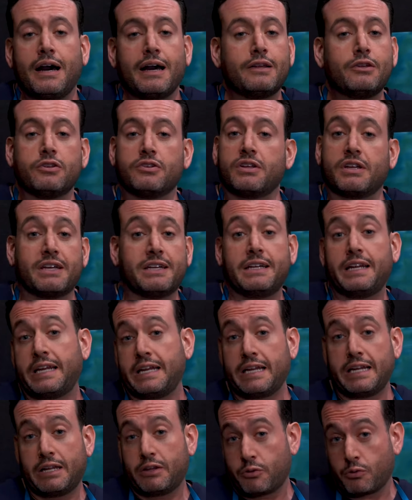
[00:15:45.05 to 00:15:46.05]
I look like an
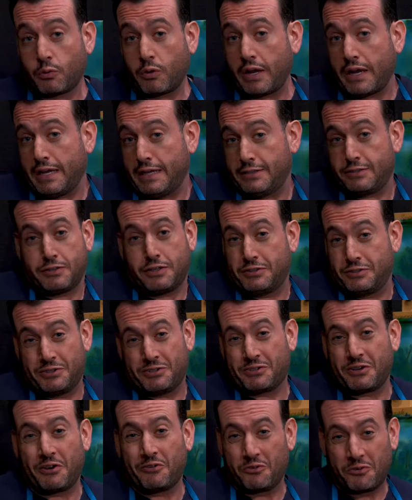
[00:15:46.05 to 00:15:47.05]
idiot either way, so let's
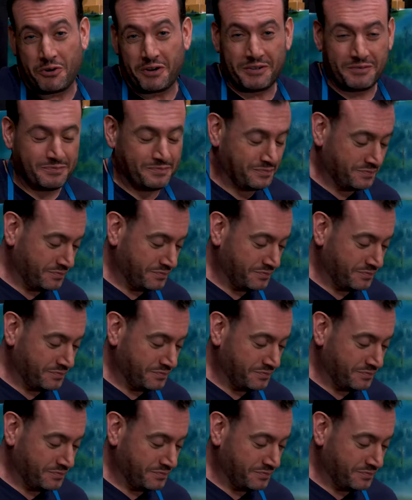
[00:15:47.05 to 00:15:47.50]
just go for it.